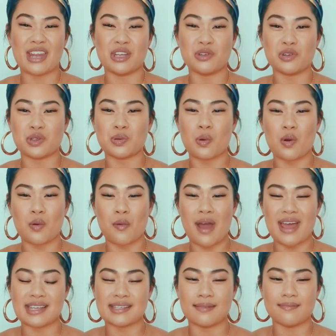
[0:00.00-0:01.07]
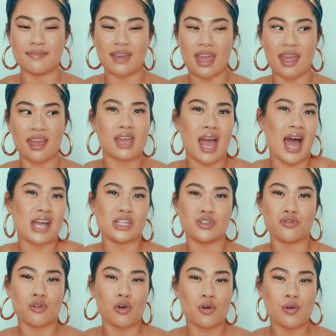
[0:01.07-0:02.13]
and you just want to wear something
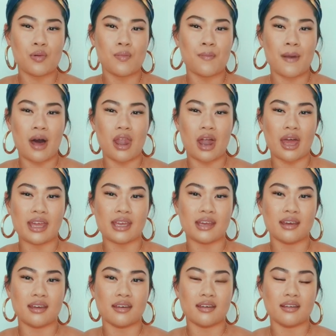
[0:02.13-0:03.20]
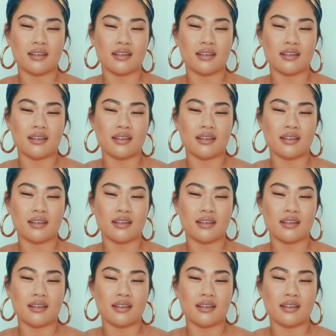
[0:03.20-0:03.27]
casual but like